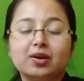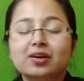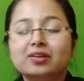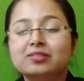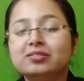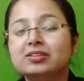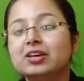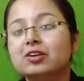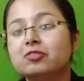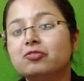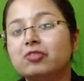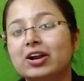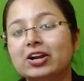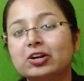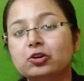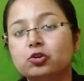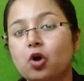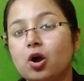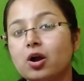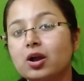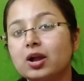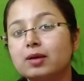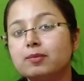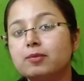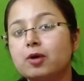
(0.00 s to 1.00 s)
See, if I
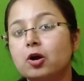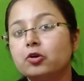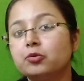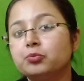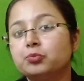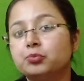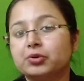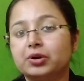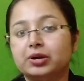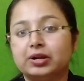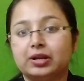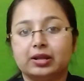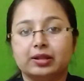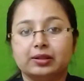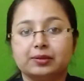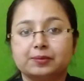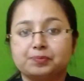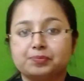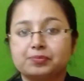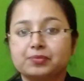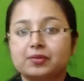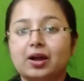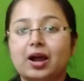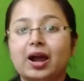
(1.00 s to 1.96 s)
talk about Britain,